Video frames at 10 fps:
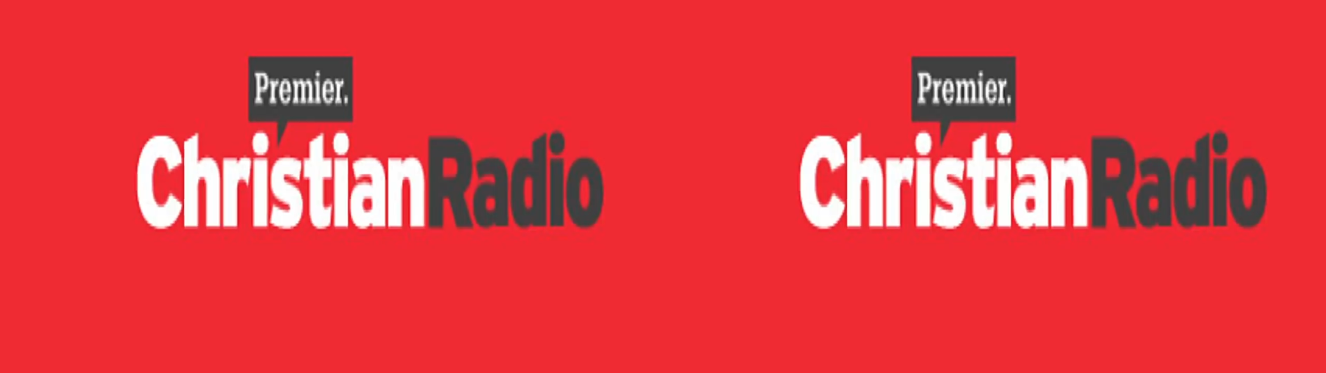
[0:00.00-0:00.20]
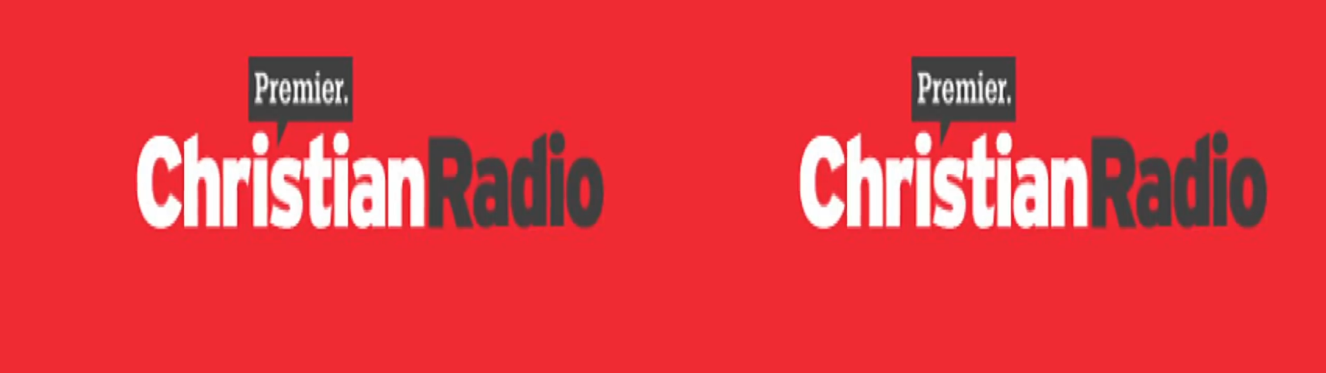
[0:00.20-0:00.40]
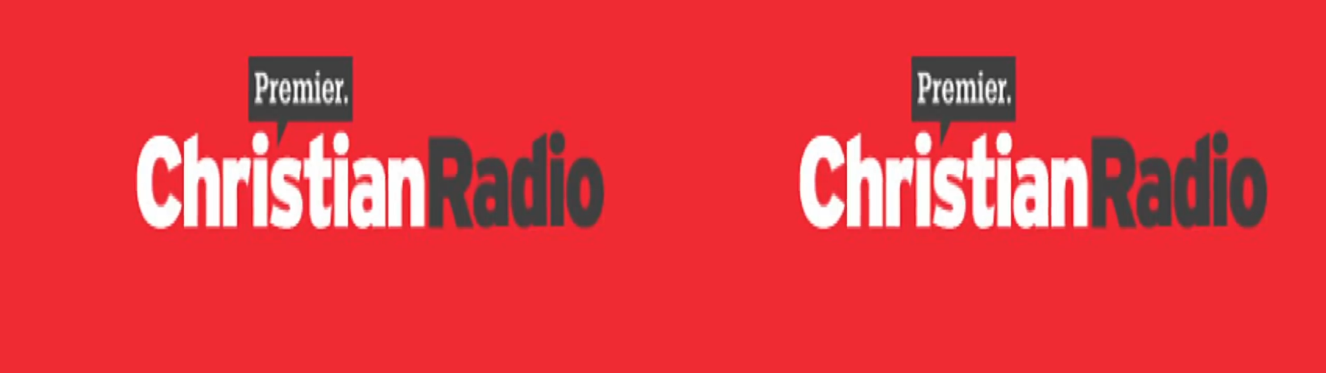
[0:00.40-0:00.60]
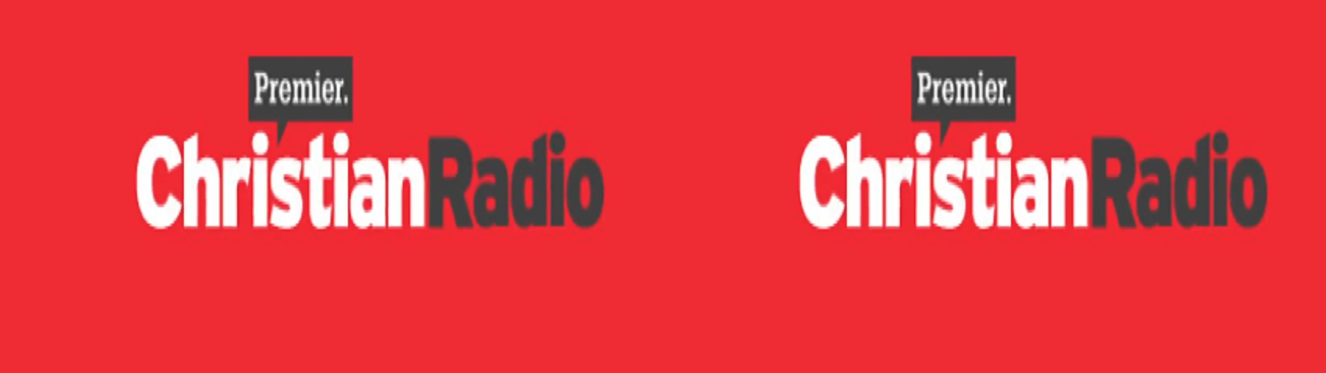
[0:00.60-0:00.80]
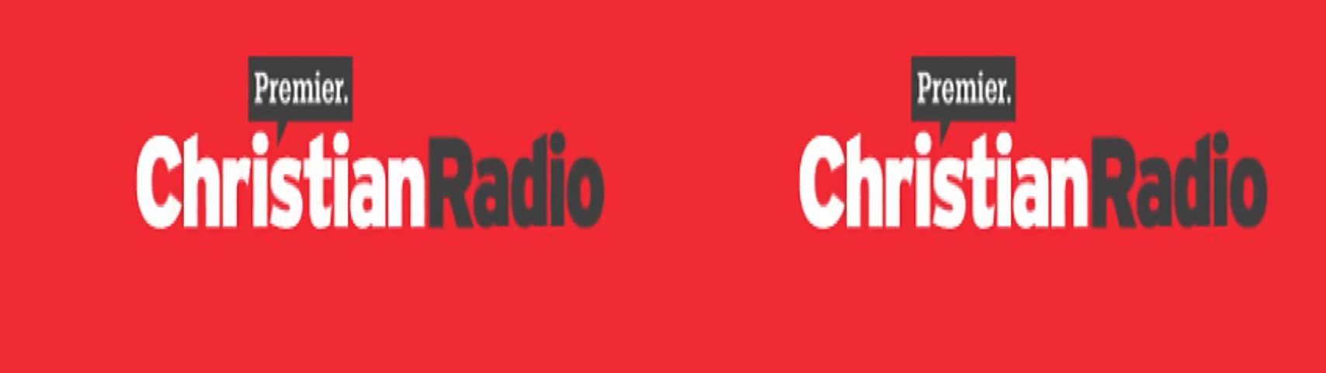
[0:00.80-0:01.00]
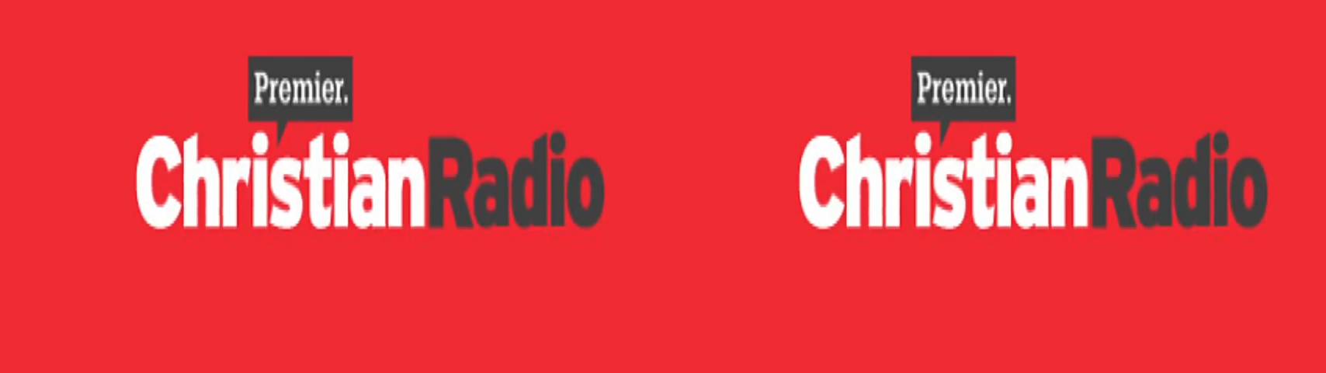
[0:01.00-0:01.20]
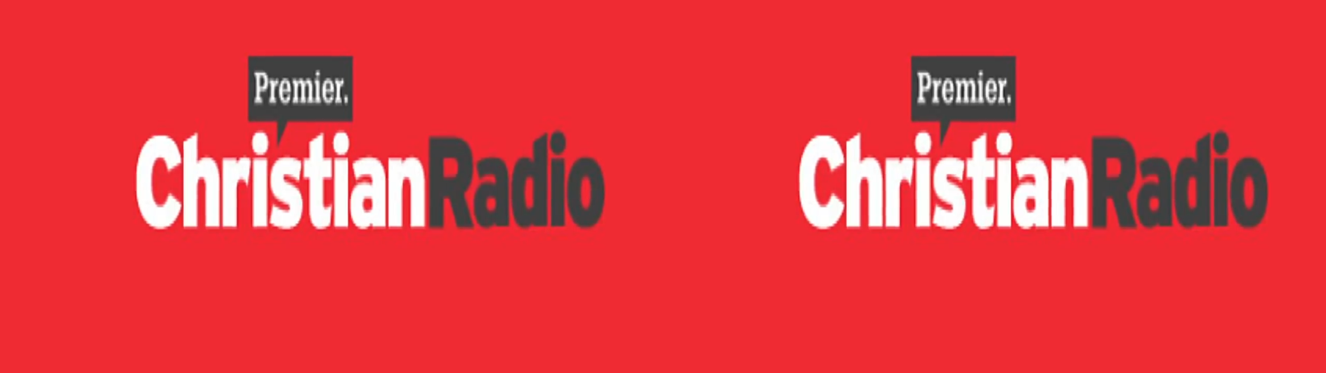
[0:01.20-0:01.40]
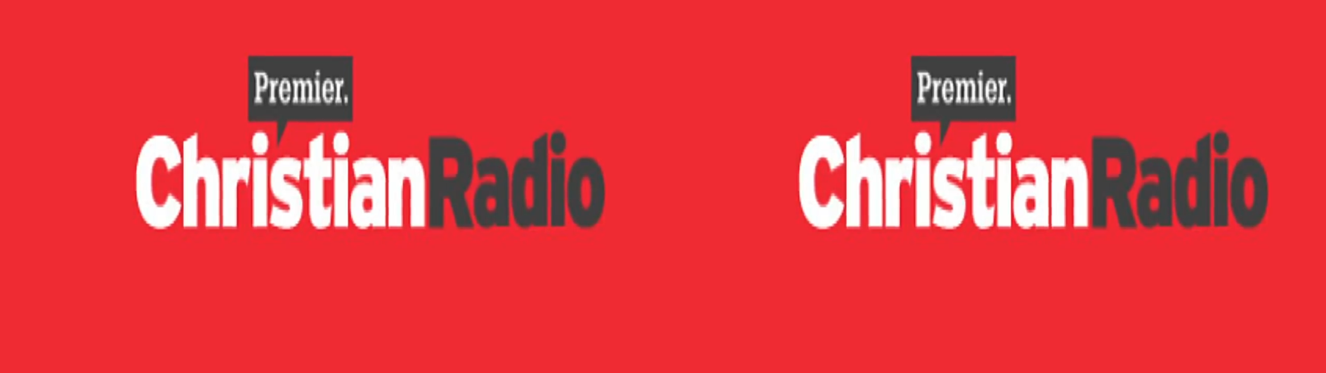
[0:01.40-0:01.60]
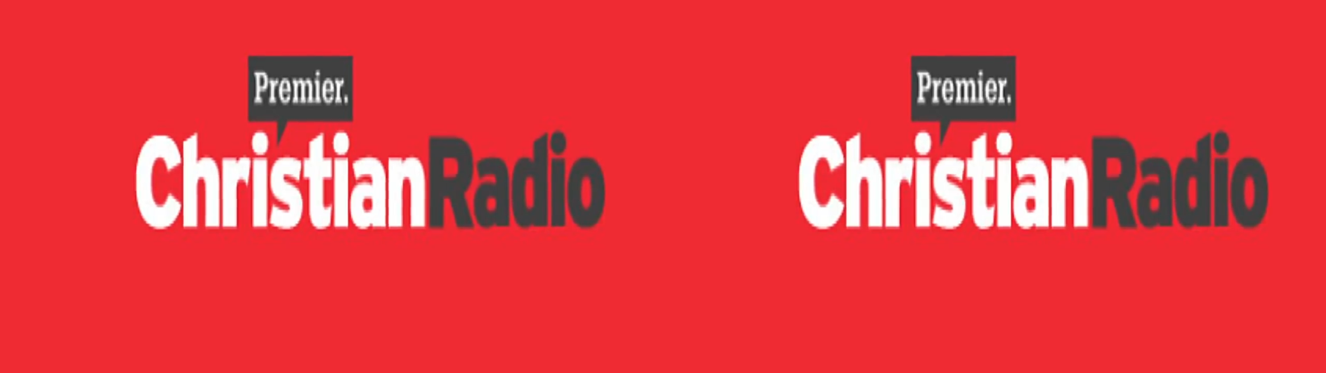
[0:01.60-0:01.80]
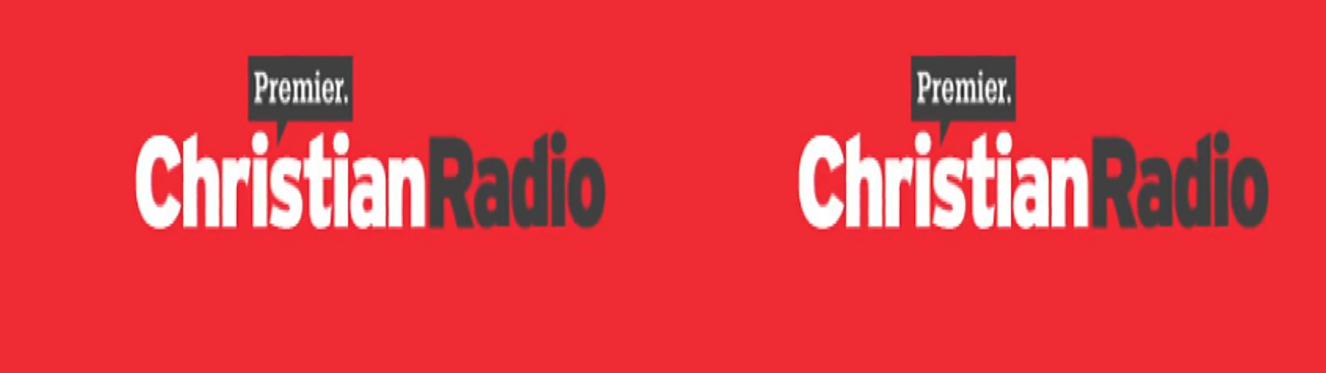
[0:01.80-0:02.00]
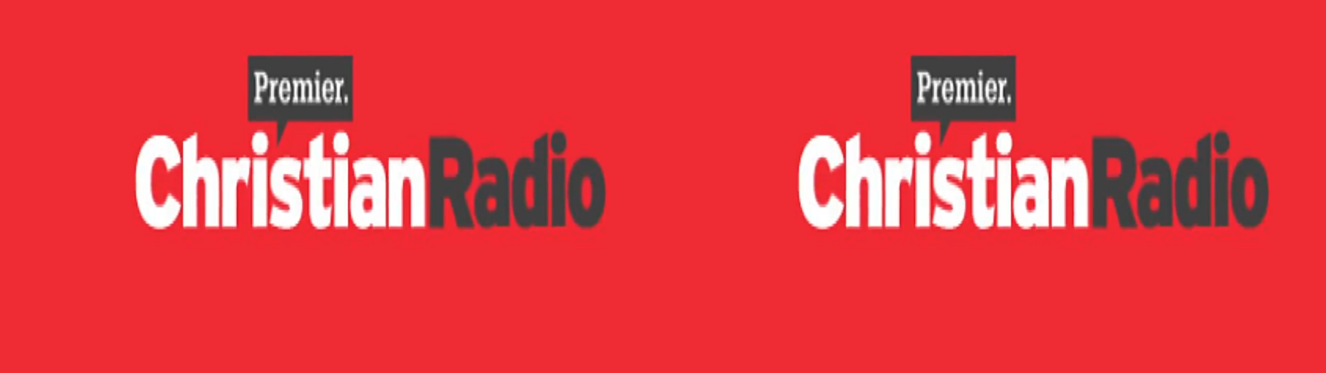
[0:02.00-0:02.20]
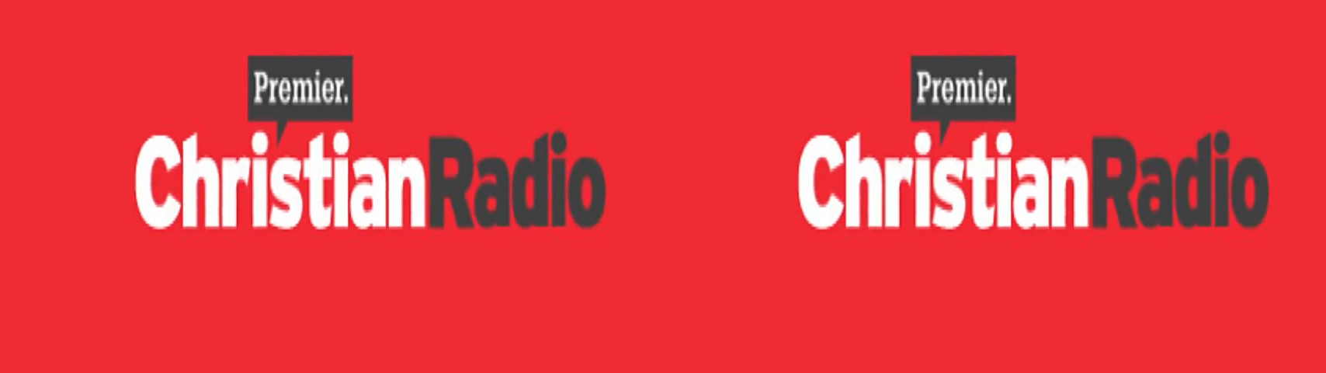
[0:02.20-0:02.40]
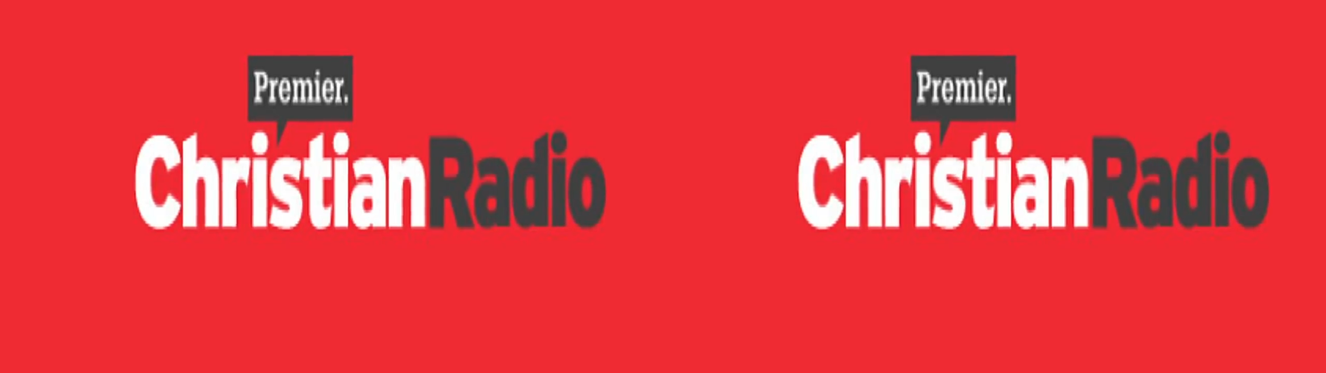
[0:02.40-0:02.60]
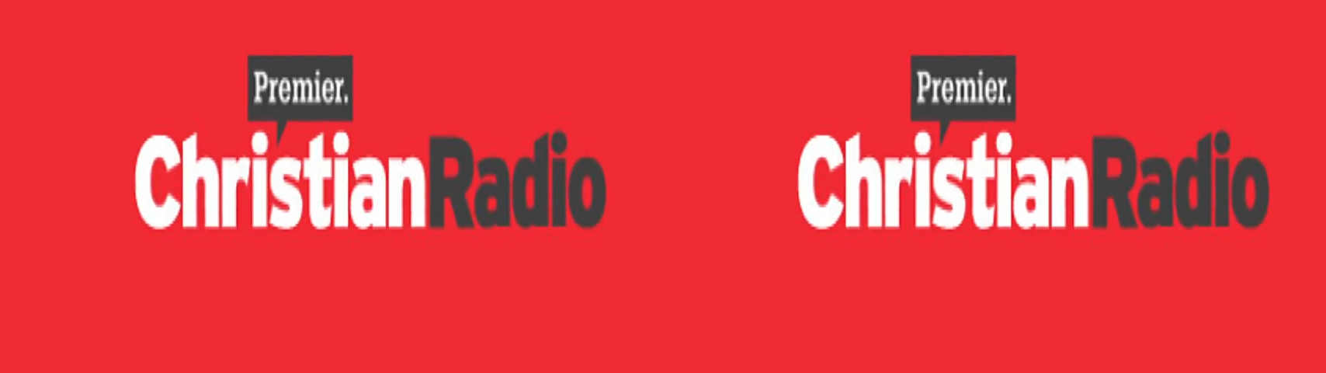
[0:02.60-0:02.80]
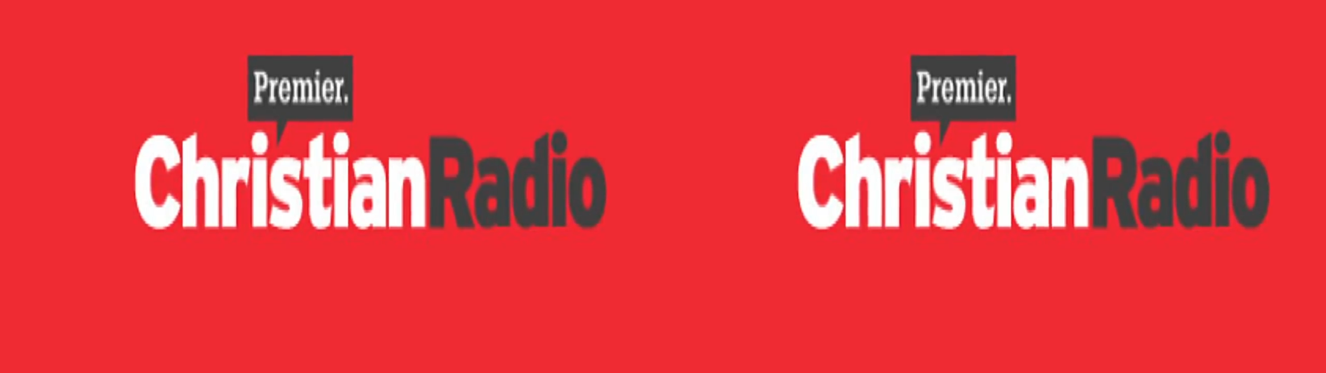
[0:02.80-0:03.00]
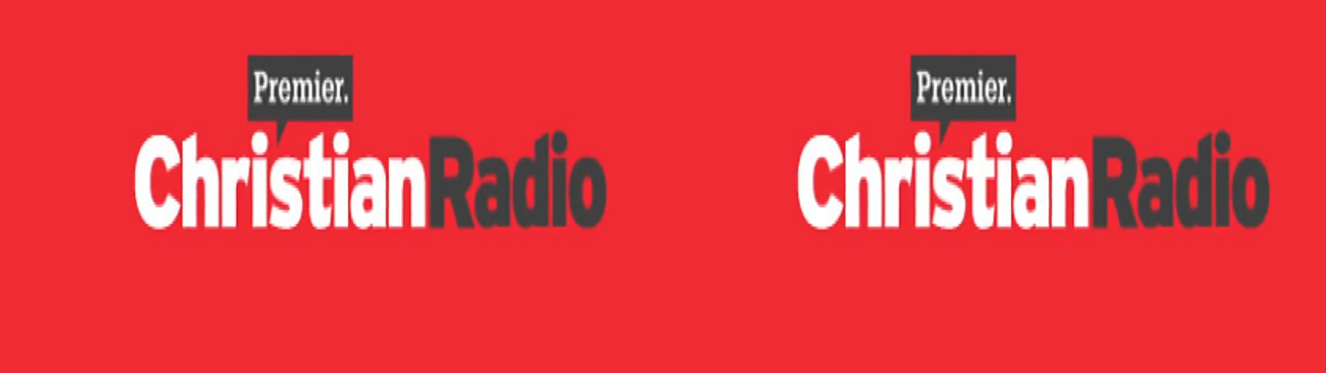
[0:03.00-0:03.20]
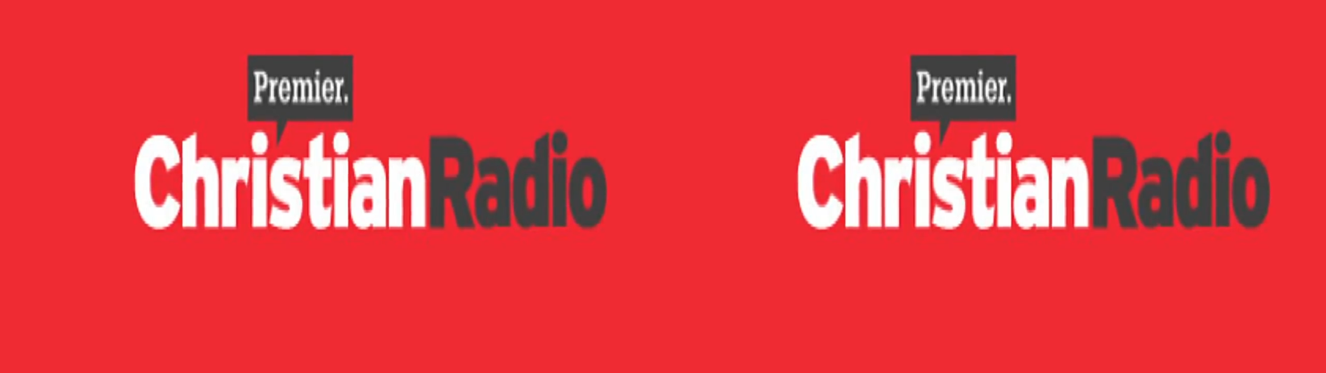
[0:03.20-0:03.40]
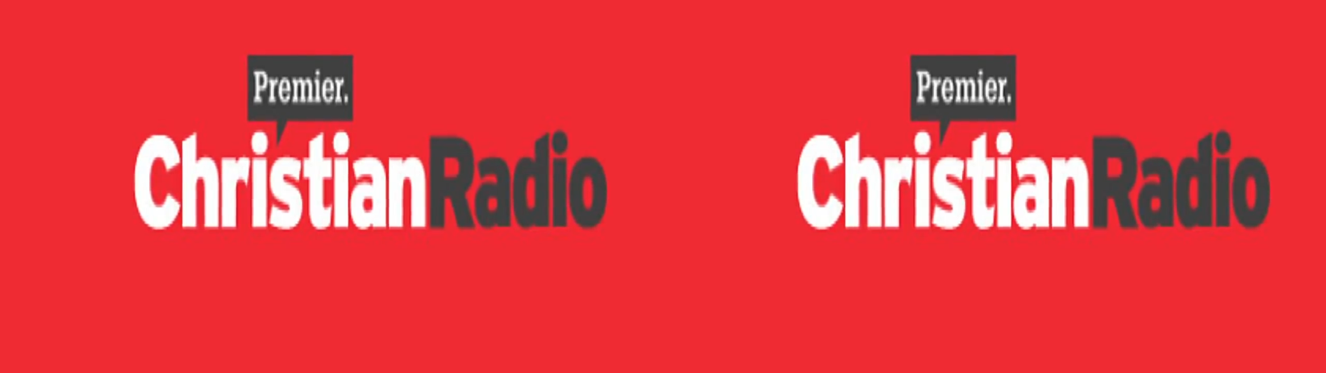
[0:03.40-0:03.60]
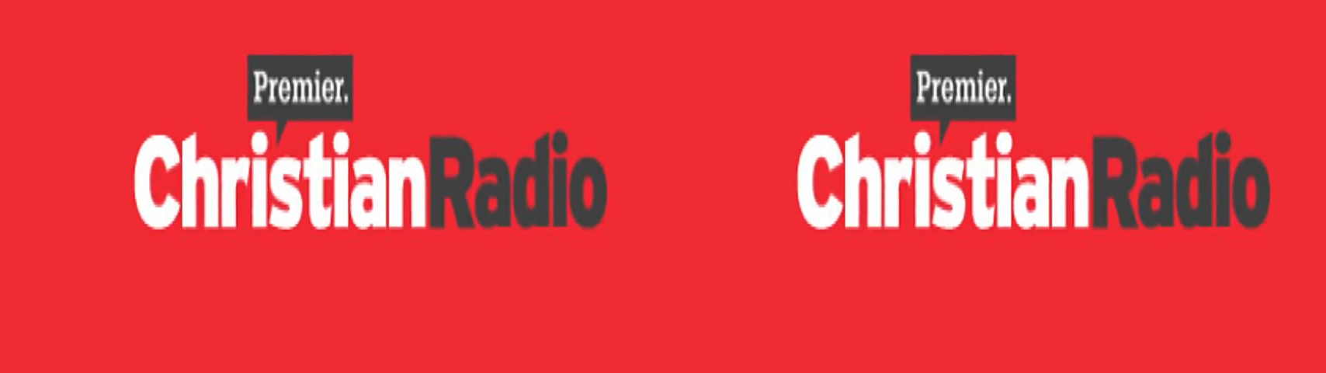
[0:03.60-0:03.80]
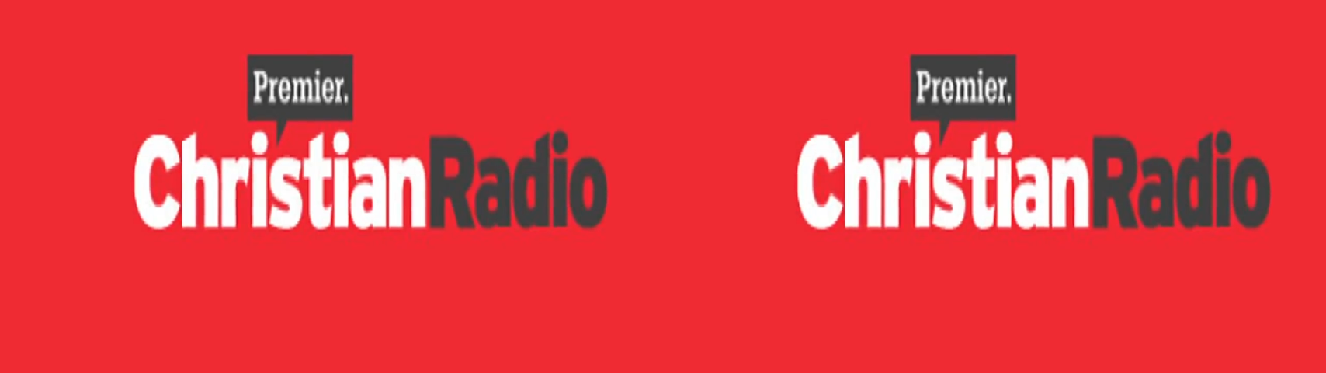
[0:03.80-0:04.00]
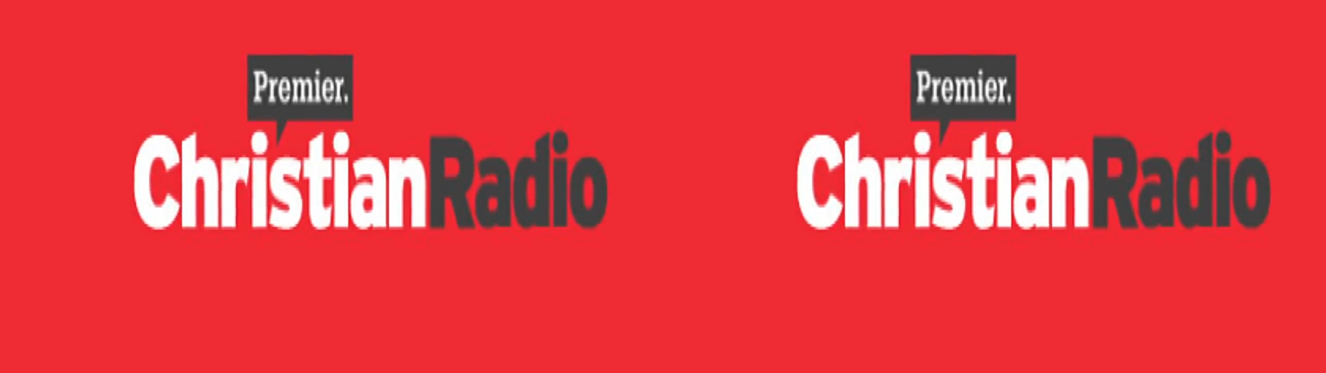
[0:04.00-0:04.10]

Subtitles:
Nobody's mouth can be seen.